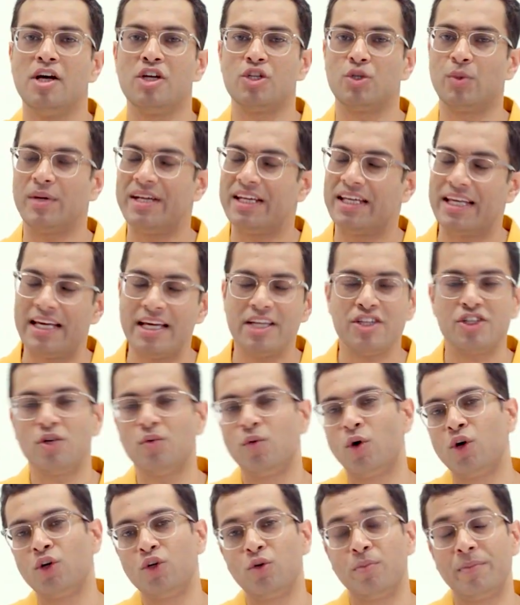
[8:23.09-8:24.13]
So in case you
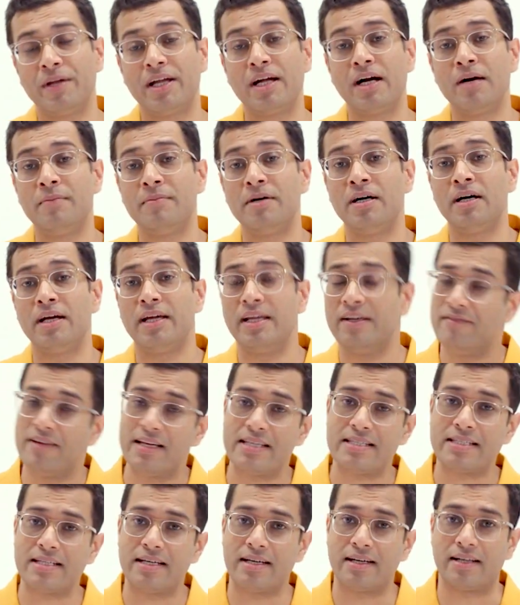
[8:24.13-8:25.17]
want to become an
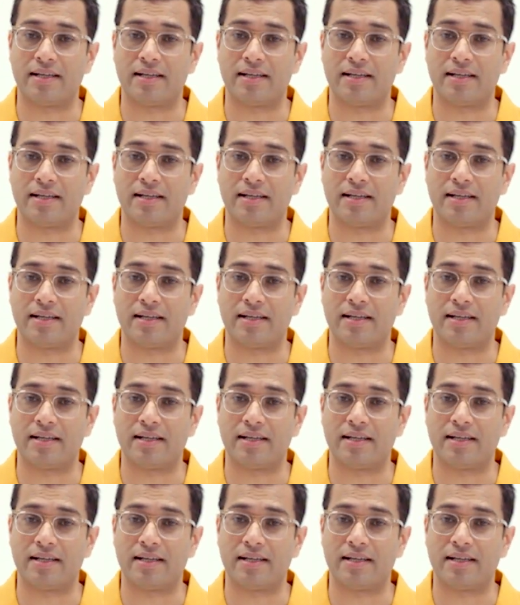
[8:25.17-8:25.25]
investor